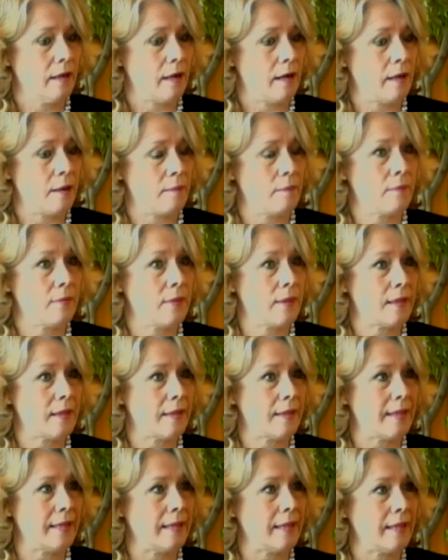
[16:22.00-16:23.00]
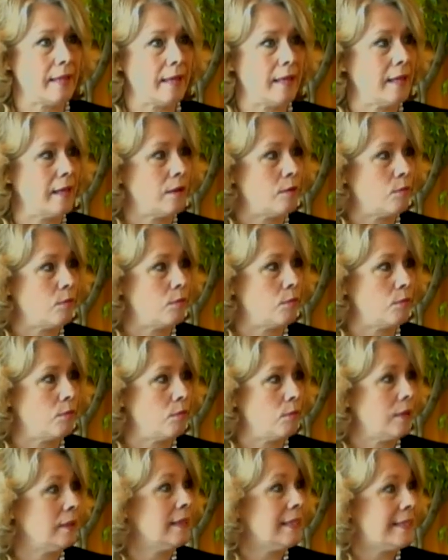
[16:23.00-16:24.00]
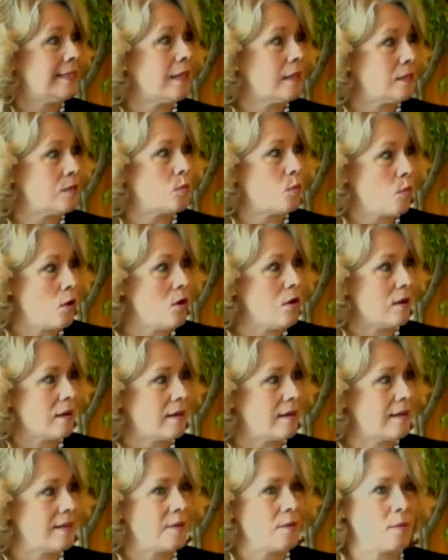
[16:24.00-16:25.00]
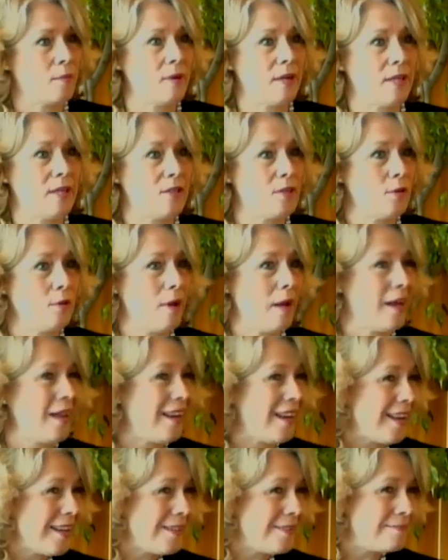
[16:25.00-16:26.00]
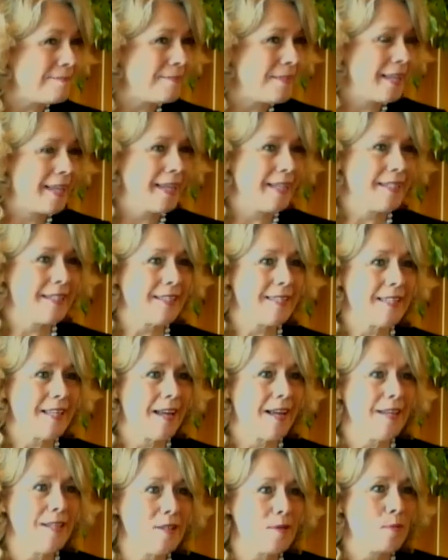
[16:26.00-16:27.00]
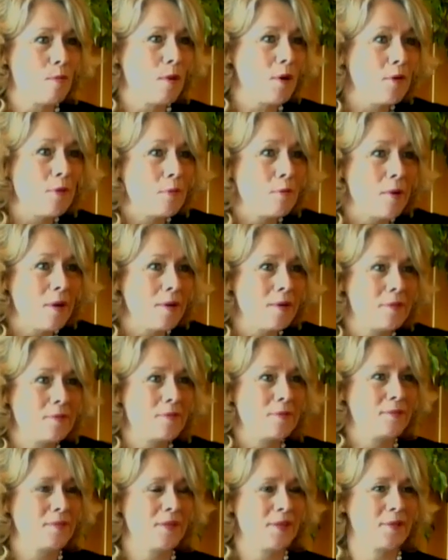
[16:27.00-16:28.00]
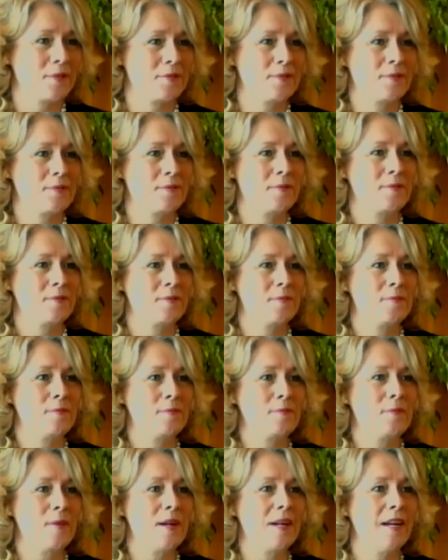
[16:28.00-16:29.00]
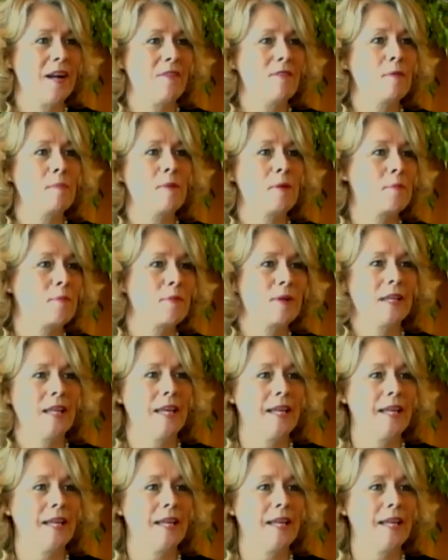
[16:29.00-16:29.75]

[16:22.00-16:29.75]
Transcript: Um, that it, it, it, really does work when you do it, and I just I just wonder what you know. Well, he did it out to